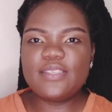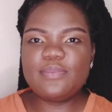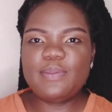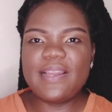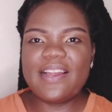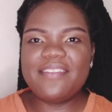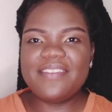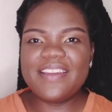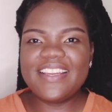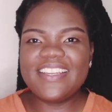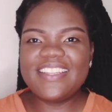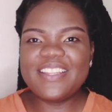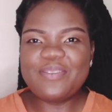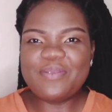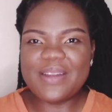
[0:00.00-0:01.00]
beloved,
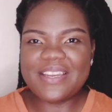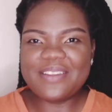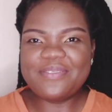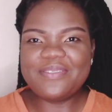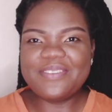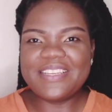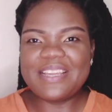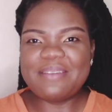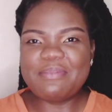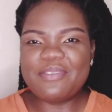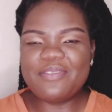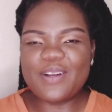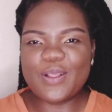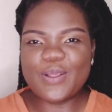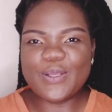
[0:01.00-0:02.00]
in the wonderful name
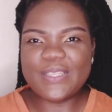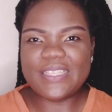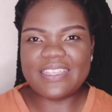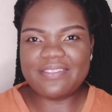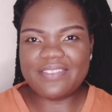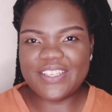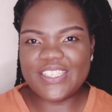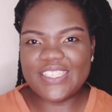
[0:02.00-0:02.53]
of our Lord Savior